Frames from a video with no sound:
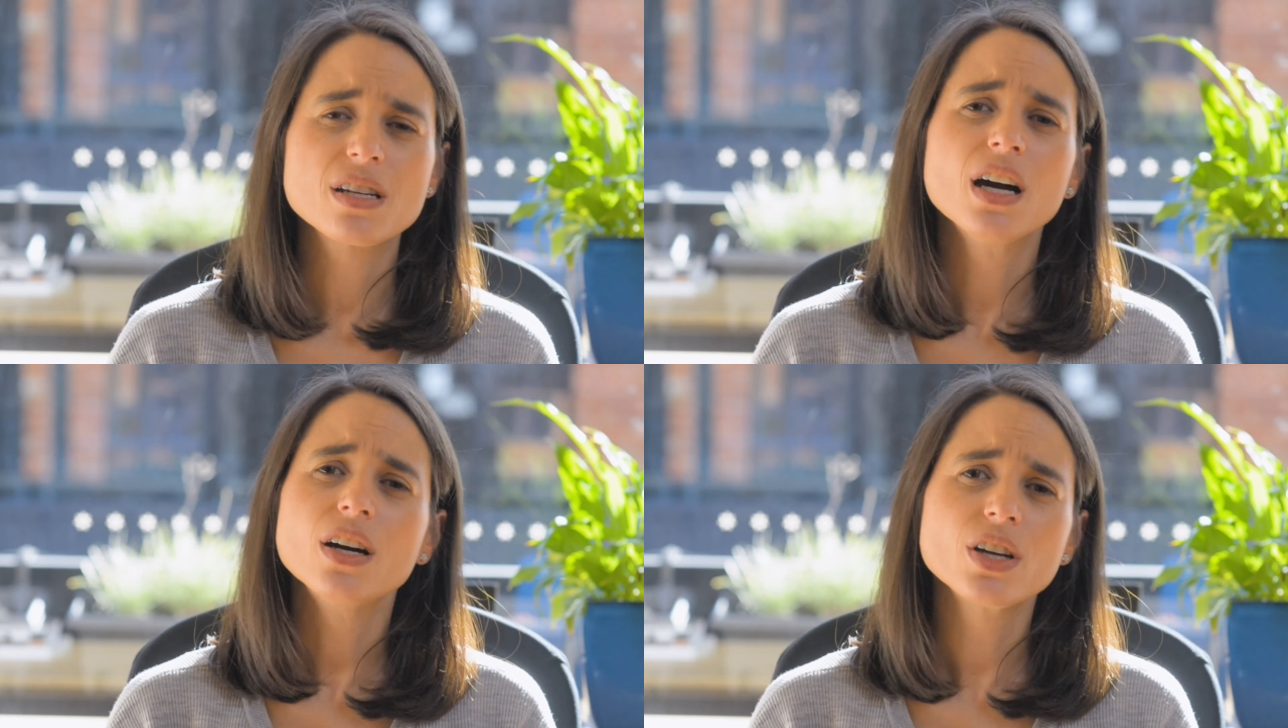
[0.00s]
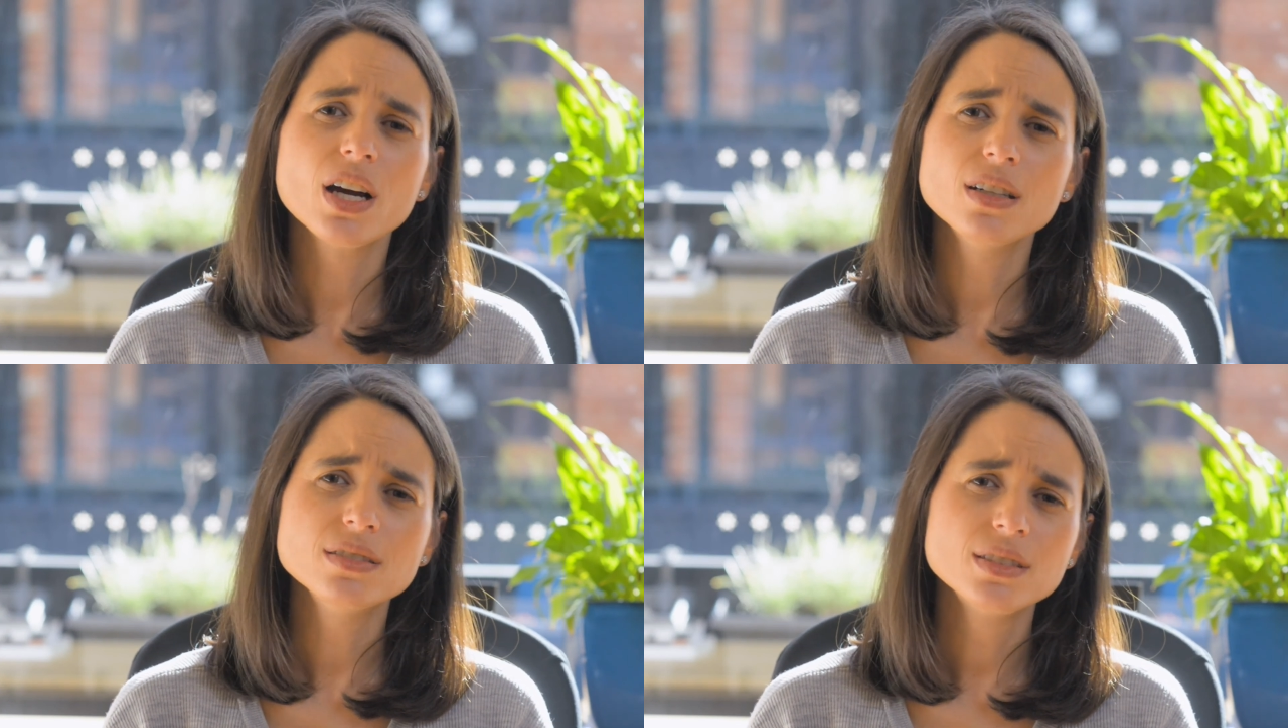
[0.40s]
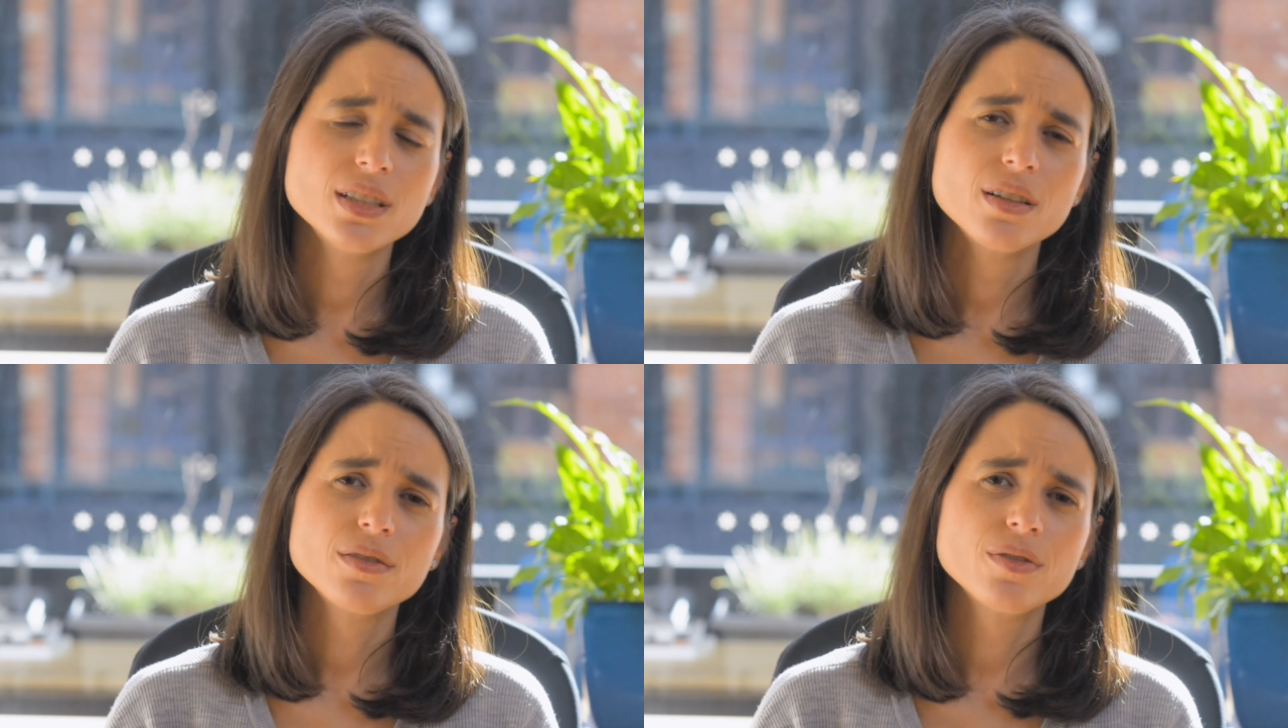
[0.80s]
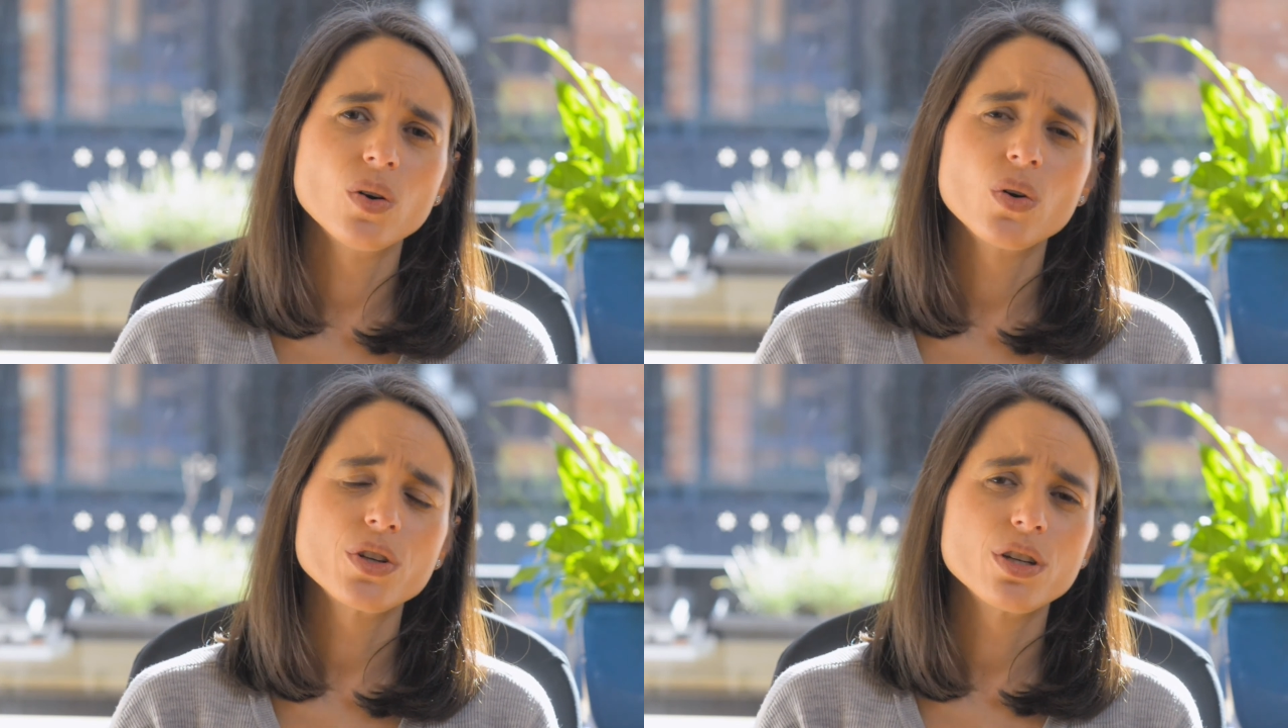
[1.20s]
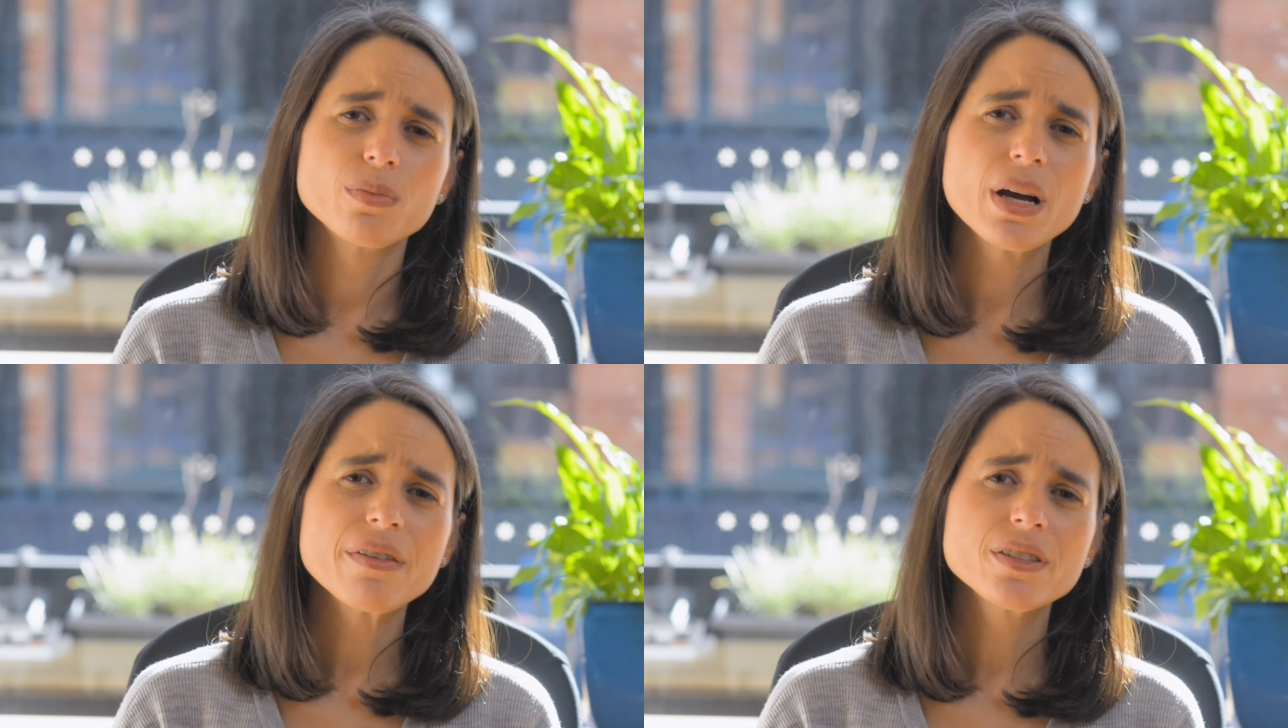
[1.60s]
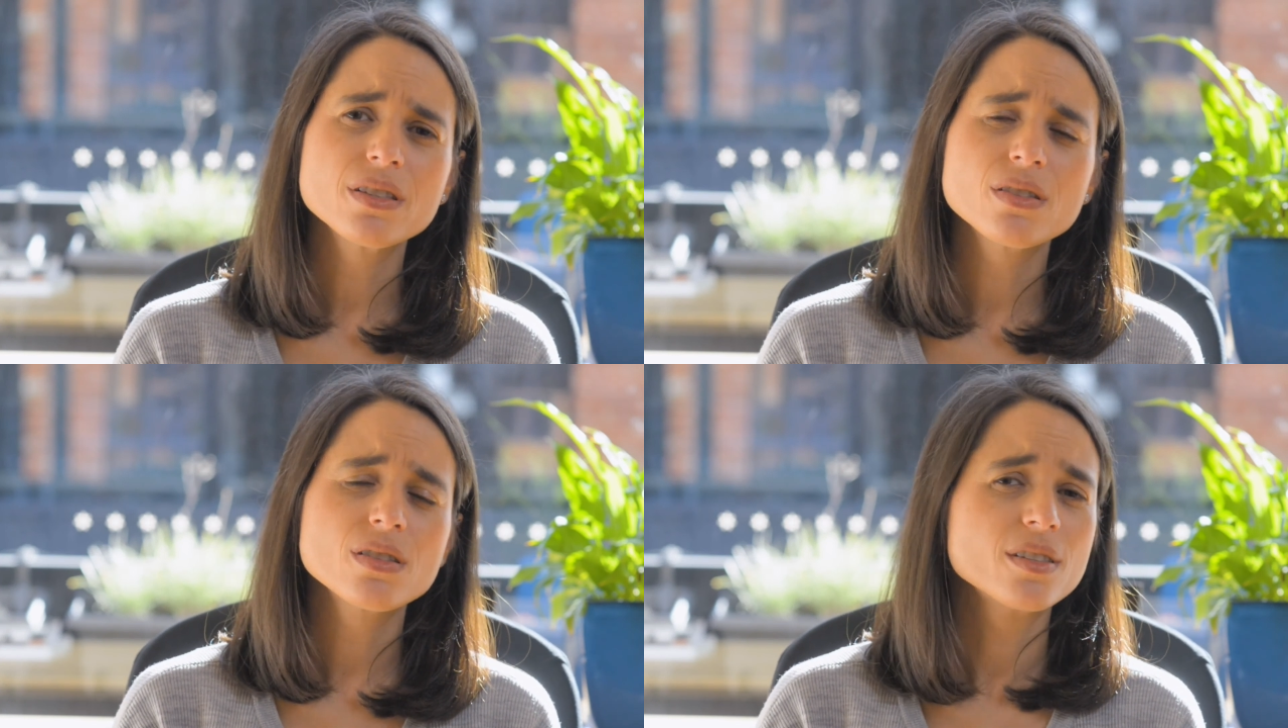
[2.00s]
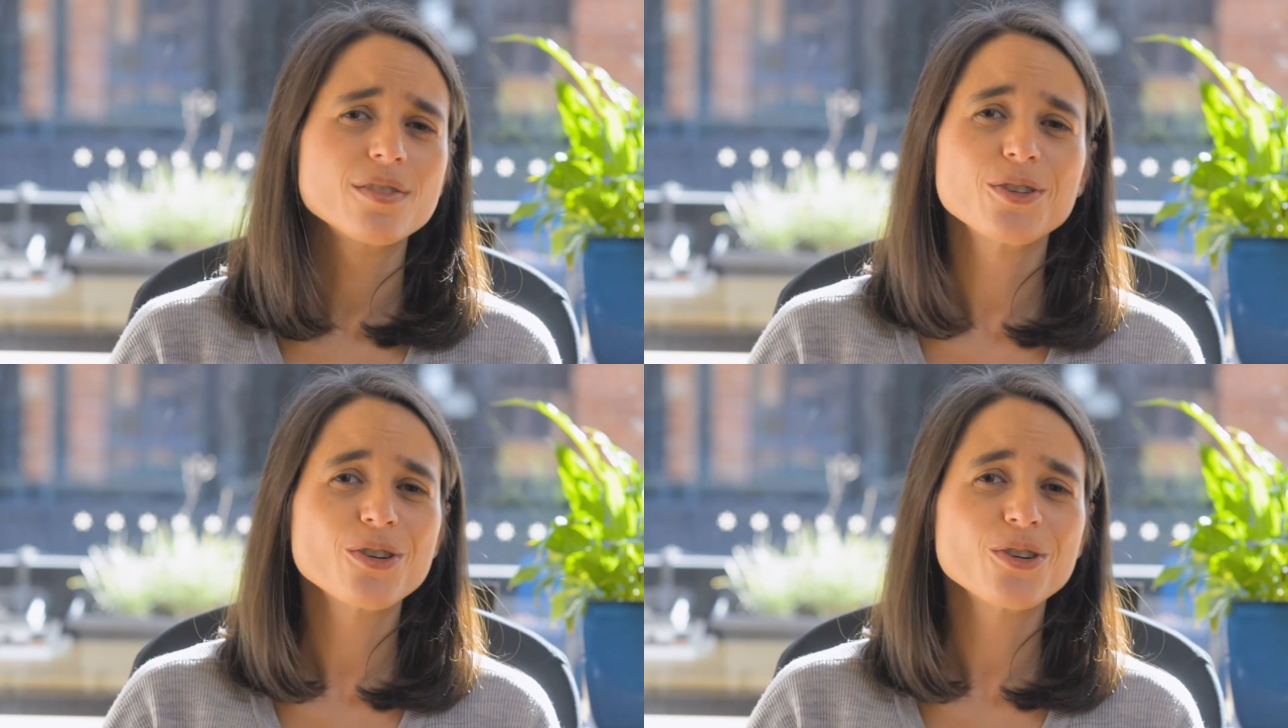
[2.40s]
cocoa for your muffins and your